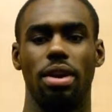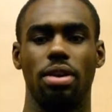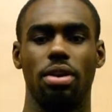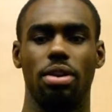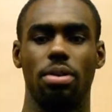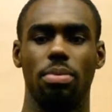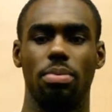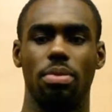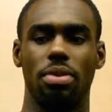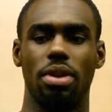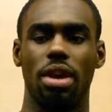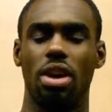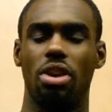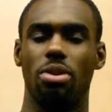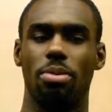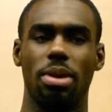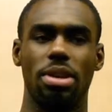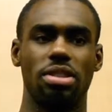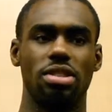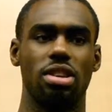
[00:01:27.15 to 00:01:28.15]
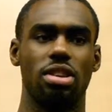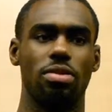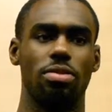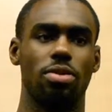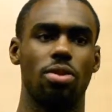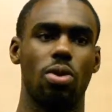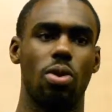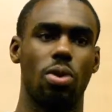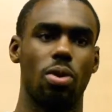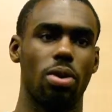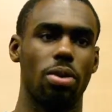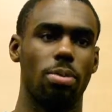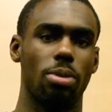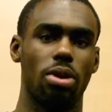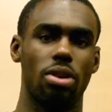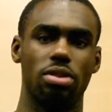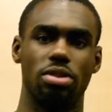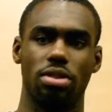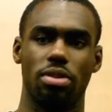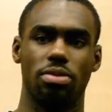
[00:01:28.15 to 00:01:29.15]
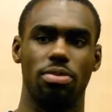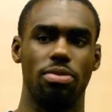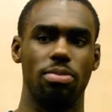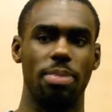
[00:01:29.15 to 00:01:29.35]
And not only myself, Corey Person,